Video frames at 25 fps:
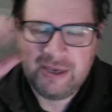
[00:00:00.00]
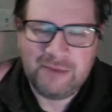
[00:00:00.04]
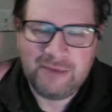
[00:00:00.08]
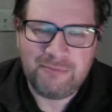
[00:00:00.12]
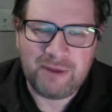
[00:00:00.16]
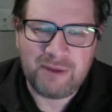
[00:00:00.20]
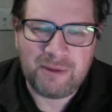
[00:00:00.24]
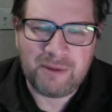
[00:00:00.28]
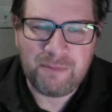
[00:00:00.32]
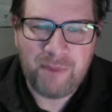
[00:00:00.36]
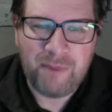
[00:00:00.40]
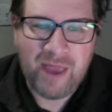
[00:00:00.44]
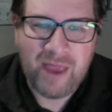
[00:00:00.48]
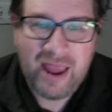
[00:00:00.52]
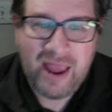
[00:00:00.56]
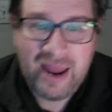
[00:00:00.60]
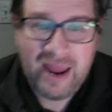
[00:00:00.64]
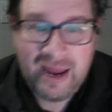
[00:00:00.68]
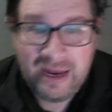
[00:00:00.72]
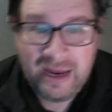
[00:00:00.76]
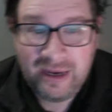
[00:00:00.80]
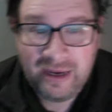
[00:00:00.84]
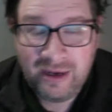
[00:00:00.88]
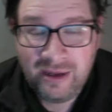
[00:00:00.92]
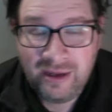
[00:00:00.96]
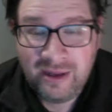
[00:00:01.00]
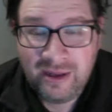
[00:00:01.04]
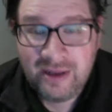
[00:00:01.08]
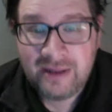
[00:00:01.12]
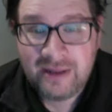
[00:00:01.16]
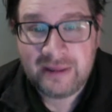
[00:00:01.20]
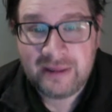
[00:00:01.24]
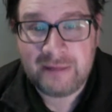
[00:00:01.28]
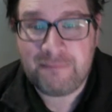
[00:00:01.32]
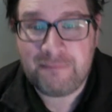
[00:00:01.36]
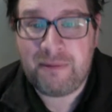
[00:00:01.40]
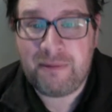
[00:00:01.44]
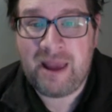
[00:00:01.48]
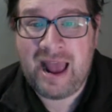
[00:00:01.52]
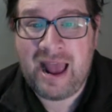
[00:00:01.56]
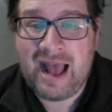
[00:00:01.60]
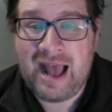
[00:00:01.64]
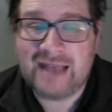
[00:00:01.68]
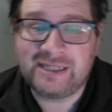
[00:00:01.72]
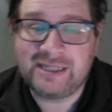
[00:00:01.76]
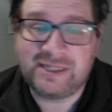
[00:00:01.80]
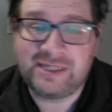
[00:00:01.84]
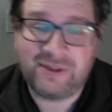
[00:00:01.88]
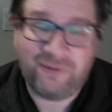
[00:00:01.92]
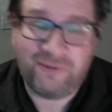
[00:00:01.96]
McBain, the
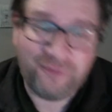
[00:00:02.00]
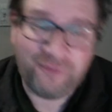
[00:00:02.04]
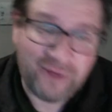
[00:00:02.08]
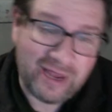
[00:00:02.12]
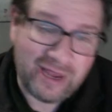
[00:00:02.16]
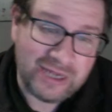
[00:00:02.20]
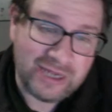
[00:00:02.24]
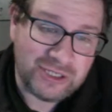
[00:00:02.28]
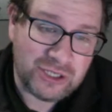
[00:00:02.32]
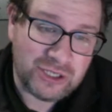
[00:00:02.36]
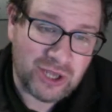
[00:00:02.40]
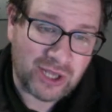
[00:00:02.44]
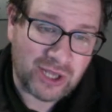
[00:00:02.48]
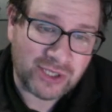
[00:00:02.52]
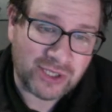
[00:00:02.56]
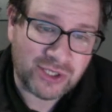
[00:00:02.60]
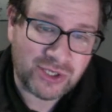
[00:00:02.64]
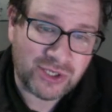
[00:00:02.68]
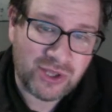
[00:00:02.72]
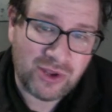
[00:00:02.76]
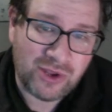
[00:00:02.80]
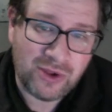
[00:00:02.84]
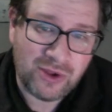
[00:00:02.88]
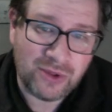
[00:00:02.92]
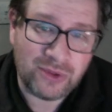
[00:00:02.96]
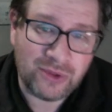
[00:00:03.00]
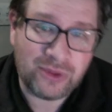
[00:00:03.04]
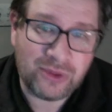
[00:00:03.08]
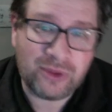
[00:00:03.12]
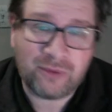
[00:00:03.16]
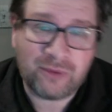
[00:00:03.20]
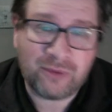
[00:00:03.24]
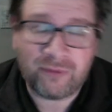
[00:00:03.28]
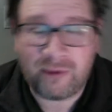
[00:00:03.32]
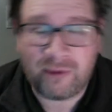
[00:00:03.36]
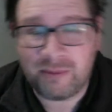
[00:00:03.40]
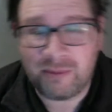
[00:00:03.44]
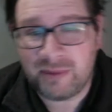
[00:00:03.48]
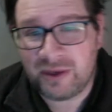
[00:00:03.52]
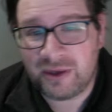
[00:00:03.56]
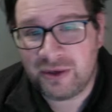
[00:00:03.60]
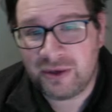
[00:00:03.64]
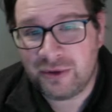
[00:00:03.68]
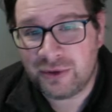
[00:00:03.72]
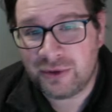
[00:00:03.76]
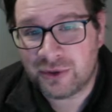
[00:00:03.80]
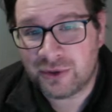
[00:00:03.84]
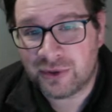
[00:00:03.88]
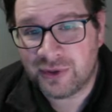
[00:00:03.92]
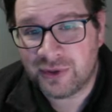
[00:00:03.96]
pass to find Josh Doan from the
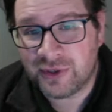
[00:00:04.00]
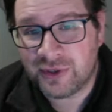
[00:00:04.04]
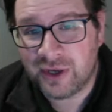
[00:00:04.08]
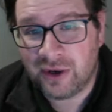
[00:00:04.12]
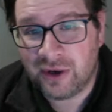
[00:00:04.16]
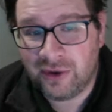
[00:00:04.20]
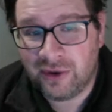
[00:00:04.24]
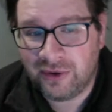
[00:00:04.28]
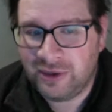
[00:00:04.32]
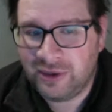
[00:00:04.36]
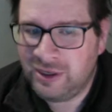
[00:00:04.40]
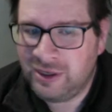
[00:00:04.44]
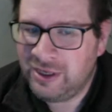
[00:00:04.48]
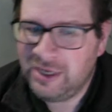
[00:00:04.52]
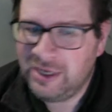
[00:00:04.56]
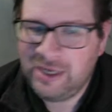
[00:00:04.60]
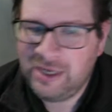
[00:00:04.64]
neutral zone.